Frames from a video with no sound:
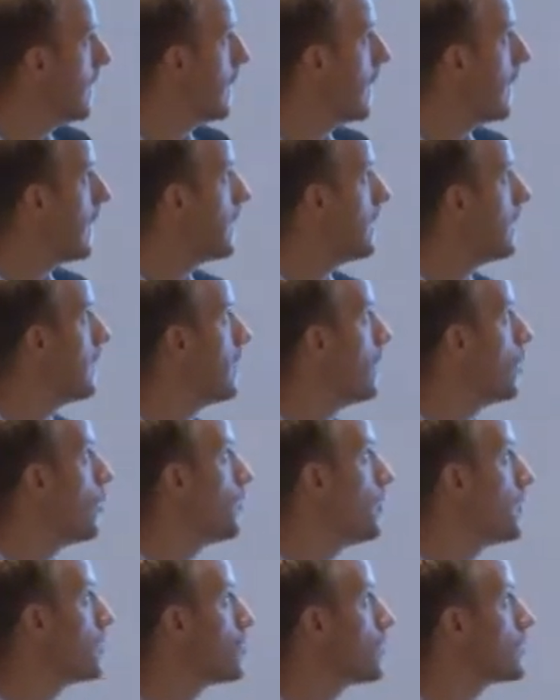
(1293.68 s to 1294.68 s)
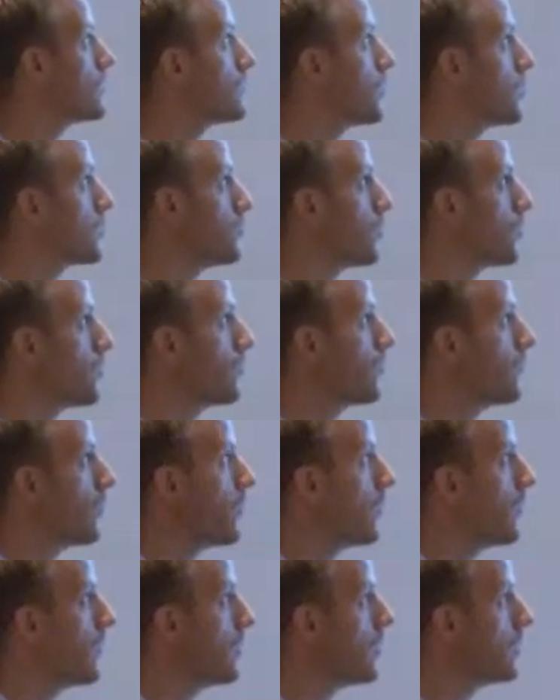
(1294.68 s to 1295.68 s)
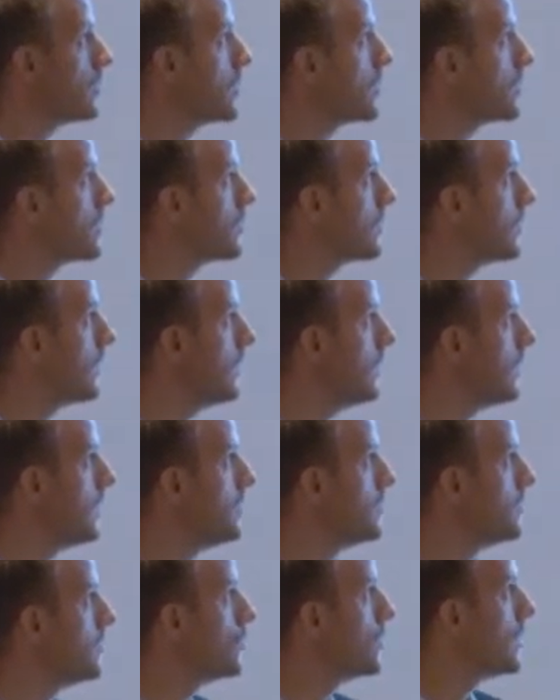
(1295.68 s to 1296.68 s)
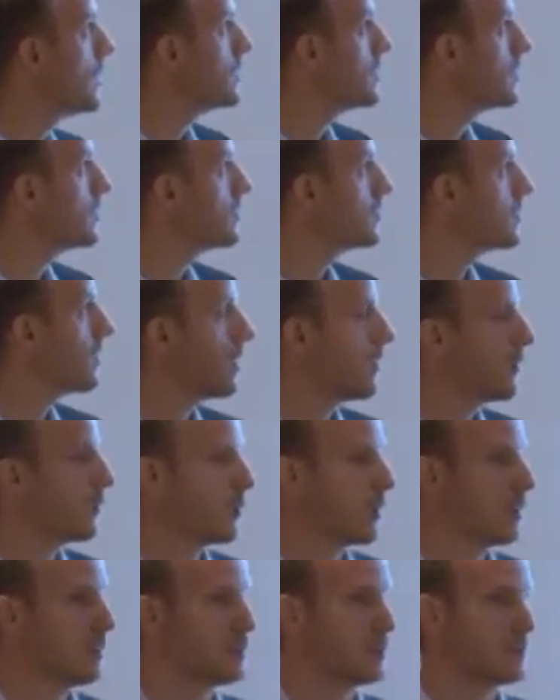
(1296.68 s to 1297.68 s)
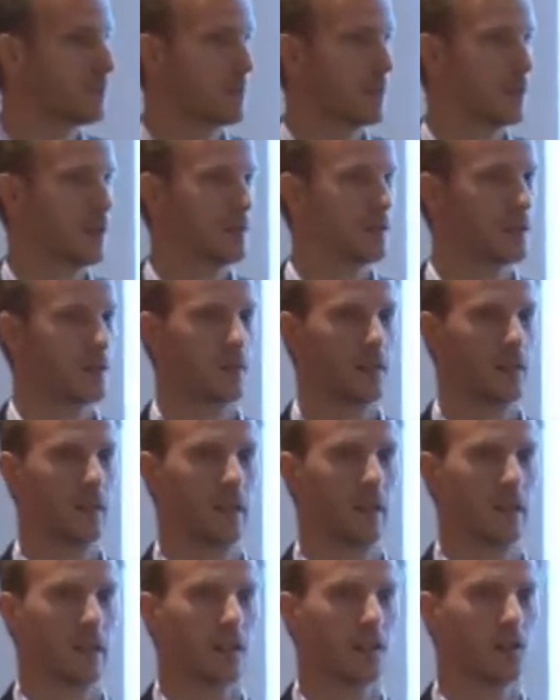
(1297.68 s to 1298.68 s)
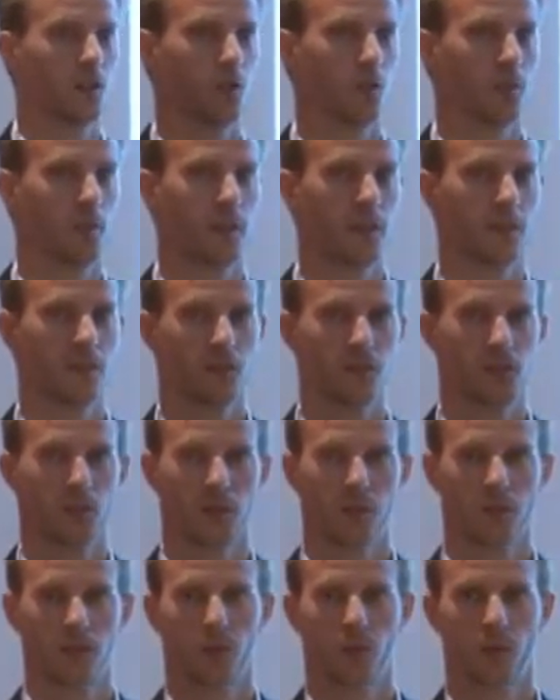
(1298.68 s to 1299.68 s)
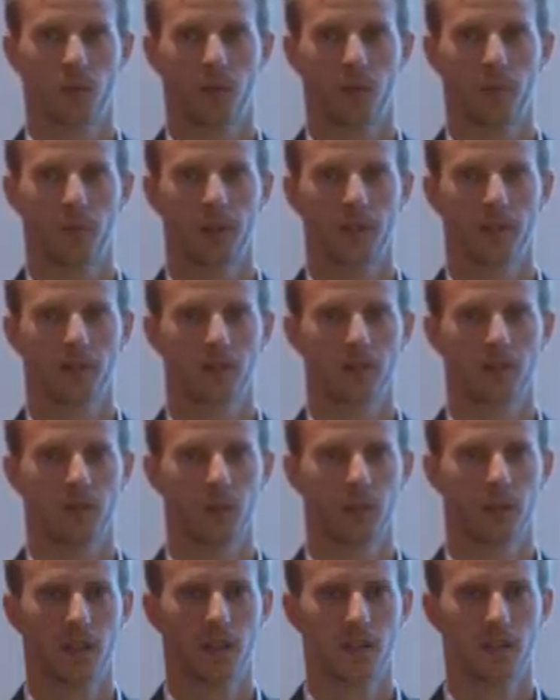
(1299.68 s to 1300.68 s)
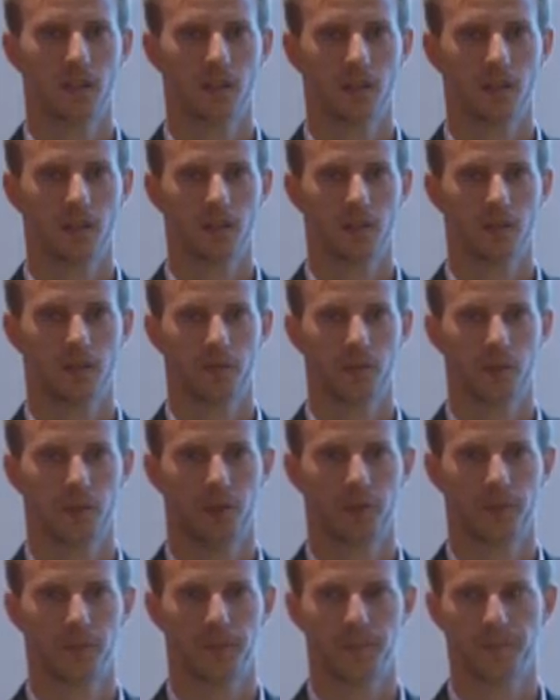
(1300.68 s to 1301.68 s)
I hope it was possible to follow the logic in these two cases. Otherwise, please get hold of me during one of the breaks and we can discuss further.